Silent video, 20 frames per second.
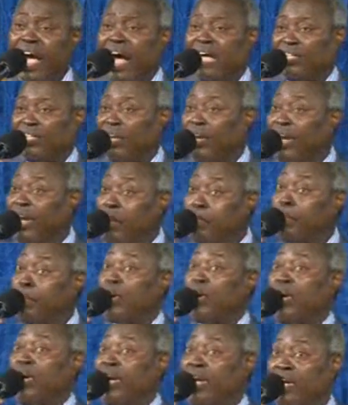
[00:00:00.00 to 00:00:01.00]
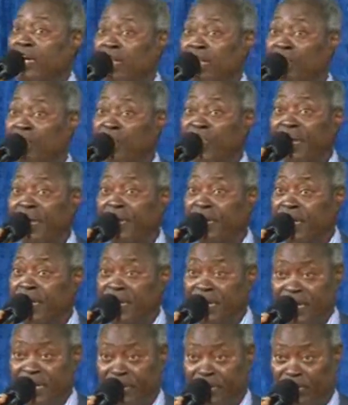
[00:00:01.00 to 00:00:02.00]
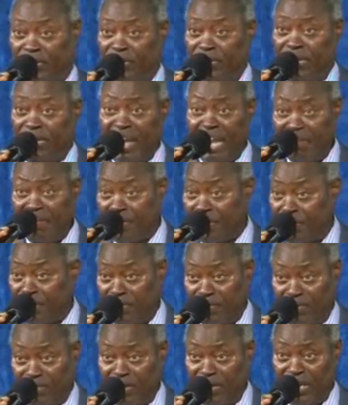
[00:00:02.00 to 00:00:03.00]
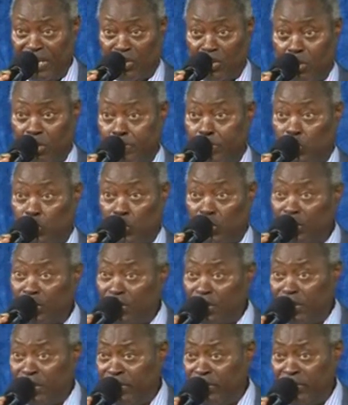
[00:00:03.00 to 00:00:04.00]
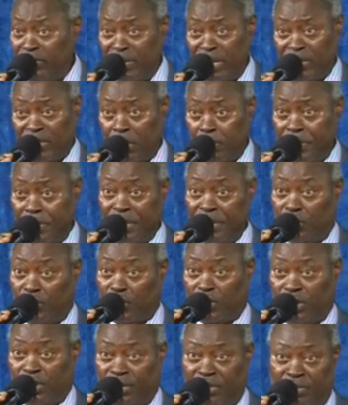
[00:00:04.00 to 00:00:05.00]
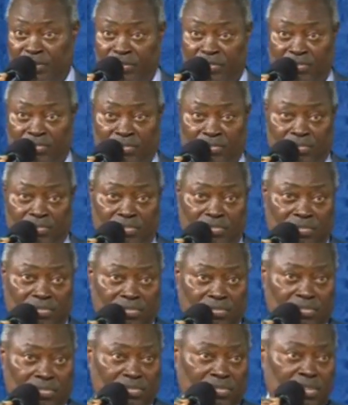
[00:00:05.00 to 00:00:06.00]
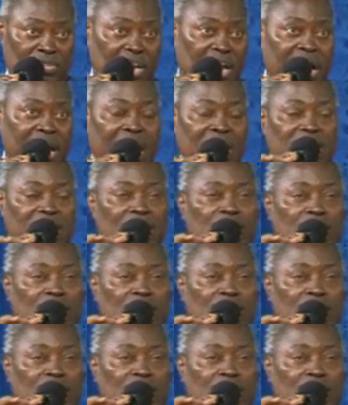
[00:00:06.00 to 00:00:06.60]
as a laborer in the vineyard. Never get to a position as a minister, as